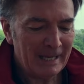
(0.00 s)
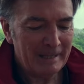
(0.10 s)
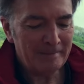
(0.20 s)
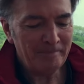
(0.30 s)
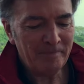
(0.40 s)

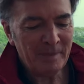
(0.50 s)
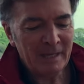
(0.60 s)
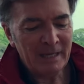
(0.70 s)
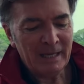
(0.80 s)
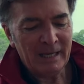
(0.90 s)
And
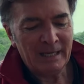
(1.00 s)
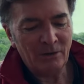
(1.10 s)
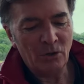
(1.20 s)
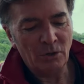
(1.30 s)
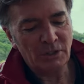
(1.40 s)
of
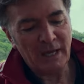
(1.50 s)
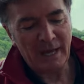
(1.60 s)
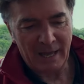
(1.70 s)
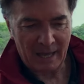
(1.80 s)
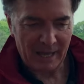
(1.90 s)
course,
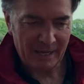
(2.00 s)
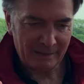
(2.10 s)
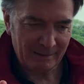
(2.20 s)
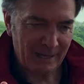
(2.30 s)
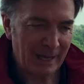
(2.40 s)

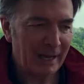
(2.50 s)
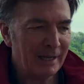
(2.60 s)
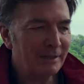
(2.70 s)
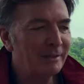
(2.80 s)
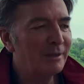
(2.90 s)

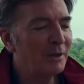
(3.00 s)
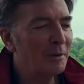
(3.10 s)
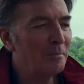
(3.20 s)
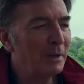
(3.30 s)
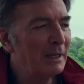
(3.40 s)
I
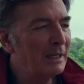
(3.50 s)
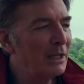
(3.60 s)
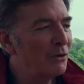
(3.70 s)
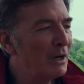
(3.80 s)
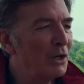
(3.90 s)
completely
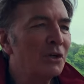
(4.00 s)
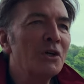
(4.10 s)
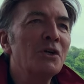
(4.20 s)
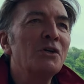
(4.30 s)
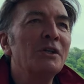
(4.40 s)
agree and
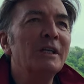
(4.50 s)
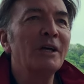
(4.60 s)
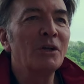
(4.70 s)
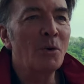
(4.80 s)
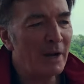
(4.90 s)
concur,
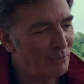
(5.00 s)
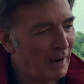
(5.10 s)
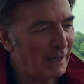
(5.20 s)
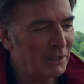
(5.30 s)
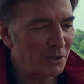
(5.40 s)
and quite
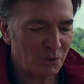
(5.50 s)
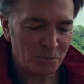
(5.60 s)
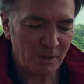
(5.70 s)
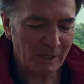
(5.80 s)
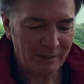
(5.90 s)
rightly so as
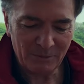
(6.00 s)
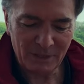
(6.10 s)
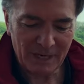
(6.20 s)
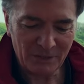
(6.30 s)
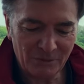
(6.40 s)
well, like the
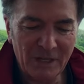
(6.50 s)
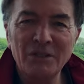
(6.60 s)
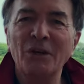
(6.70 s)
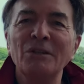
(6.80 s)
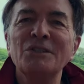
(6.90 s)
likes of, say,
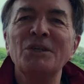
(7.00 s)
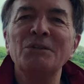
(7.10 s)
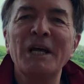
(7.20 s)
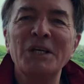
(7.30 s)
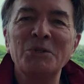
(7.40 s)

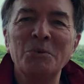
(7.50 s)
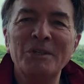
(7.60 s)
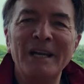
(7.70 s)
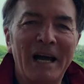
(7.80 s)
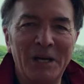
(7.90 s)
Saltash would
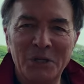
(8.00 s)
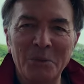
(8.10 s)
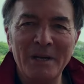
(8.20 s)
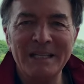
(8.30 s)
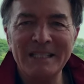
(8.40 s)
argue
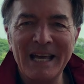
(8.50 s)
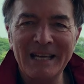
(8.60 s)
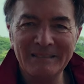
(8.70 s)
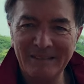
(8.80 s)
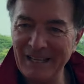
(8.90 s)
against
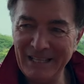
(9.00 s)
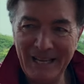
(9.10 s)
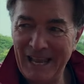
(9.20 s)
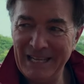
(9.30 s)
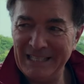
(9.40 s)
that. And
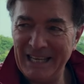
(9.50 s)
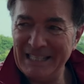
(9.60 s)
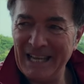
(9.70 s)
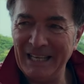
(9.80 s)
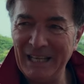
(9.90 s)

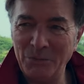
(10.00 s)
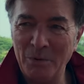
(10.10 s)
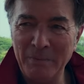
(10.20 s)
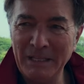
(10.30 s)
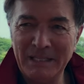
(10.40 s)
exactly, that's
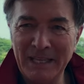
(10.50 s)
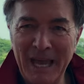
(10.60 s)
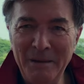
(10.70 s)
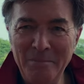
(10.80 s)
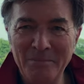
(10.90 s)
what makes the
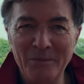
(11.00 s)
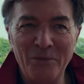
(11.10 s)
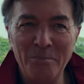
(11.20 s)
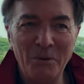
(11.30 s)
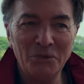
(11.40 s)
game of
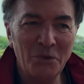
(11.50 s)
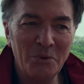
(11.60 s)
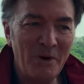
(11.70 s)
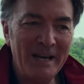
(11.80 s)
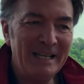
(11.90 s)
football so
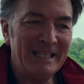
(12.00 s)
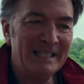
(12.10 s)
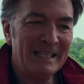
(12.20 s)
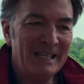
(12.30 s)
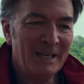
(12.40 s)
great. It's